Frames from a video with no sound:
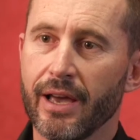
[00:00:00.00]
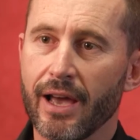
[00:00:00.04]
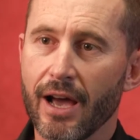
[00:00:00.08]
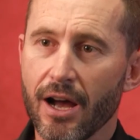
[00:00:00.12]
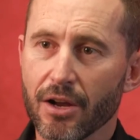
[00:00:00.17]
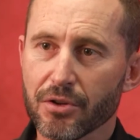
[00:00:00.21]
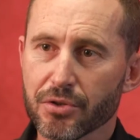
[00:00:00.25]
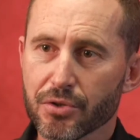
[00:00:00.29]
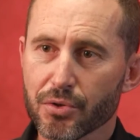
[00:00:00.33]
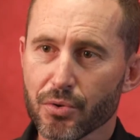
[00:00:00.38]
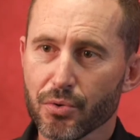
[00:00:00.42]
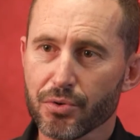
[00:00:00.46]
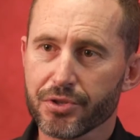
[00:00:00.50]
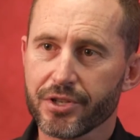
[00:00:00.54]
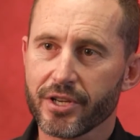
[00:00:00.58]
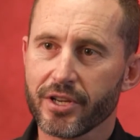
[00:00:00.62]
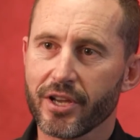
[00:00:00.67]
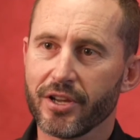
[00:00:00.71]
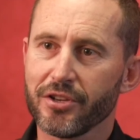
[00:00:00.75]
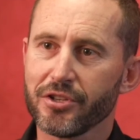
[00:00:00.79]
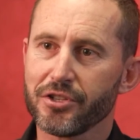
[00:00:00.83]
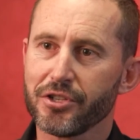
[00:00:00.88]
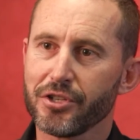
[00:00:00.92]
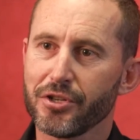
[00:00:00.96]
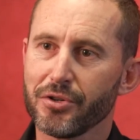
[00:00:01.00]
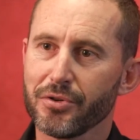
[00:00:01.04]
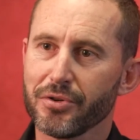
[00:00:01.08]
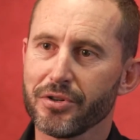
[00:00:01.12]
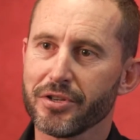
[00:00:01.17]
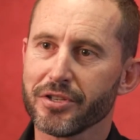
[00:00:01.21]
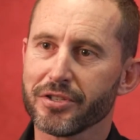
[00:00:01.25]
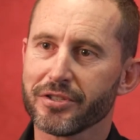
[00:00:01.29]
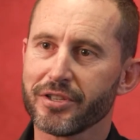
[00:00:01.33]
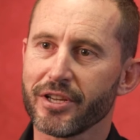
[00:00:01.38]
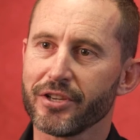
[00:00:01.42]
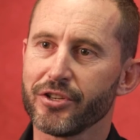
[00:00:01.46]
Outsourcing
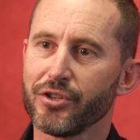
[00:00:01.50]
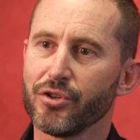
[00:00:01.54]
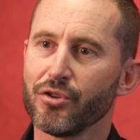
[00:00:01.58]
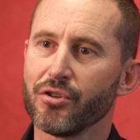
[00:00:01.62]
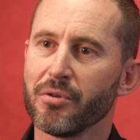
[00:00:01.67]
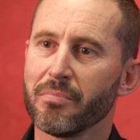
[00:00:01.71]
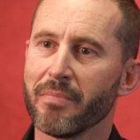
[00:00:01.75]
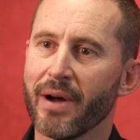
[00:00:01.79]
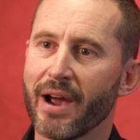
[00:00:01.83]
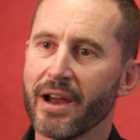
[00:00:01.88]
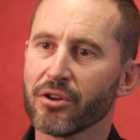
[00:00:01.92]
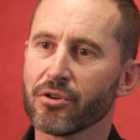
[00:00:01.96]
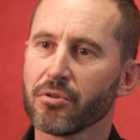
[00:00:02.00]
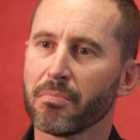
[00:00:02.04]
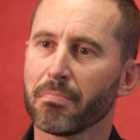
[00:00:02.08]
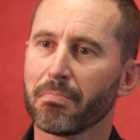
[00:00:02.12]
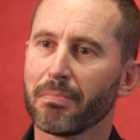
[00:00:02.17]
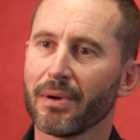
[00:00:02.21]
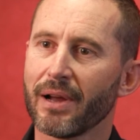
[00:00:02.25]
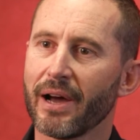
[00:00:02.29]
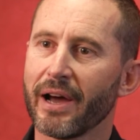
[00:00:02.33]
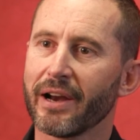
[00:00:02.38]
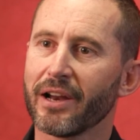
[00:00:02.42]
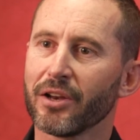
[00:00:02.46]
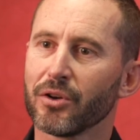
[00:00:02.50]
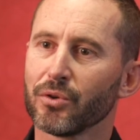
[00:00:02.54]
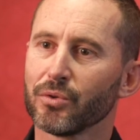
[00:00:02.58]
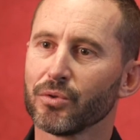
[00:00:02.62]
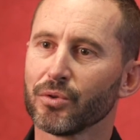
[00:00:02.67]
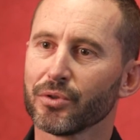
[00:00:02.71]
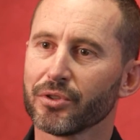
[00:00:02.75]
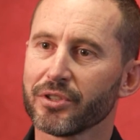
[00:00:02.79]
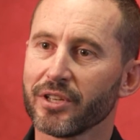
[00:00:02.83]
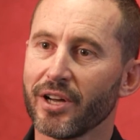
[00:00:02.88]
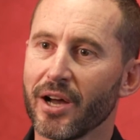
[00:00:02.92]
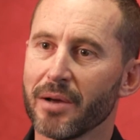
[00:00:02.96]
ensures that you remain compliant at
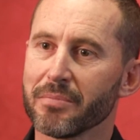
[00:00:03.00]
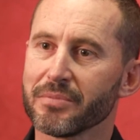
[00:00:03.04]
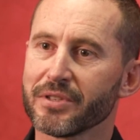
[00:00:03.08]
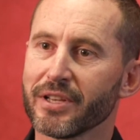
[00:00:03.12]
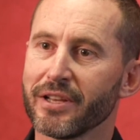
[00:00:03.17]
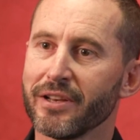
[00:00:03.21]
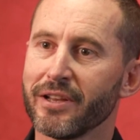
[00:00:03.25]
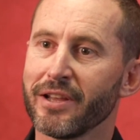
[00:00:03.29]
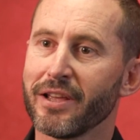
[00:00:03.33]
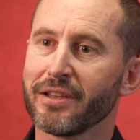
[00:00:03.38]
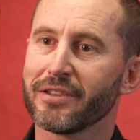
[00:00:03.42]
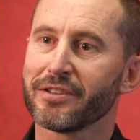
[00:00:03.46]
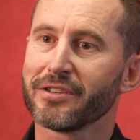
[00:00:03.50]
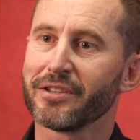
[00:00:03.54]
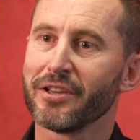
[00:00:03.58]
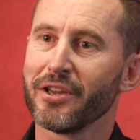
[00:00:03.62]
all times and that